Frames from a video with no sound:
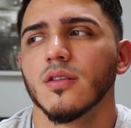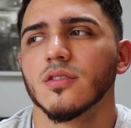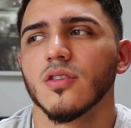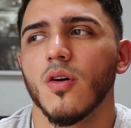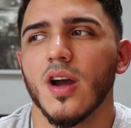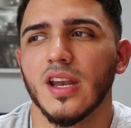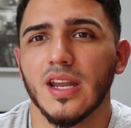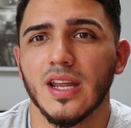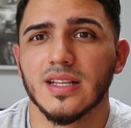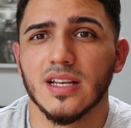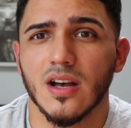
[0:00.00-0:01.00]
So I
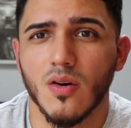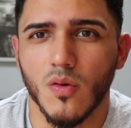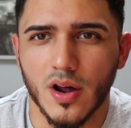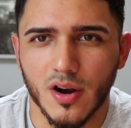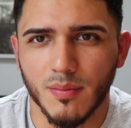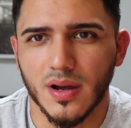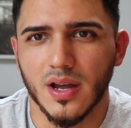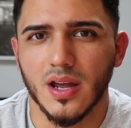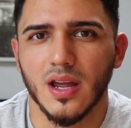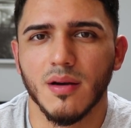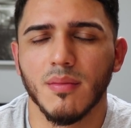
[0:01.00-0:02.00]
did tell one of
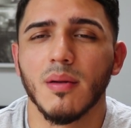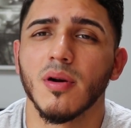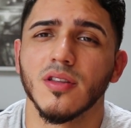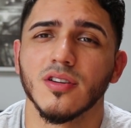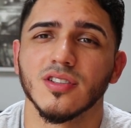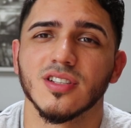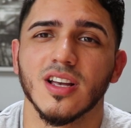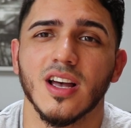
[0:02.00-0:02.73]
my my brother's.